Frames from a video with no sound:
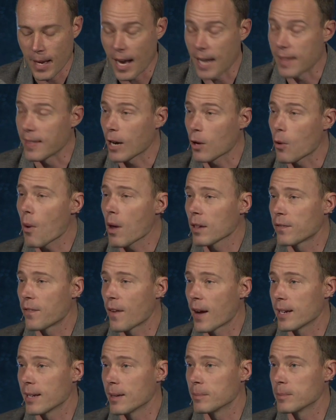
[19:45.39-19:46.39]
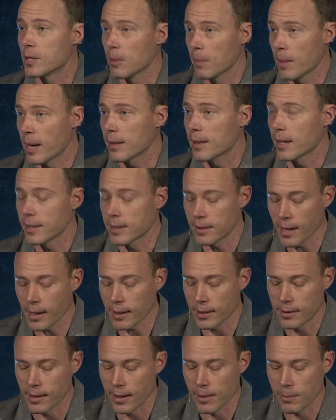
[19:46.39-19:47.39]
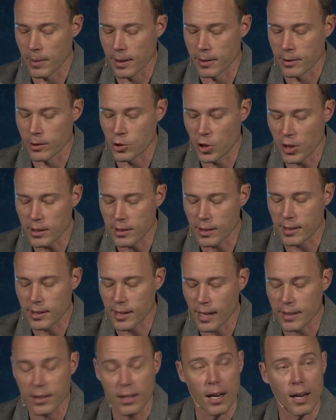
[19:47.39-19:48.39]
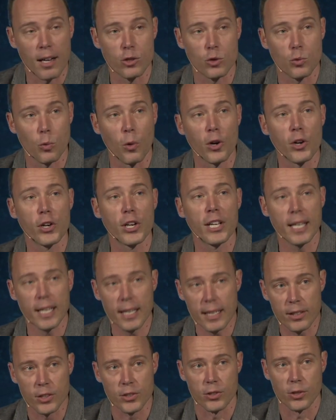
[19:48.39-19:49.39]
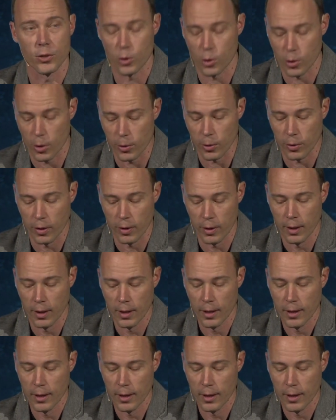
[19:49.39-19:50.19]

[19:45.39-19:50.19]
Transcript: And that qualified him to make this next statement. Jesus said, God's word is truth.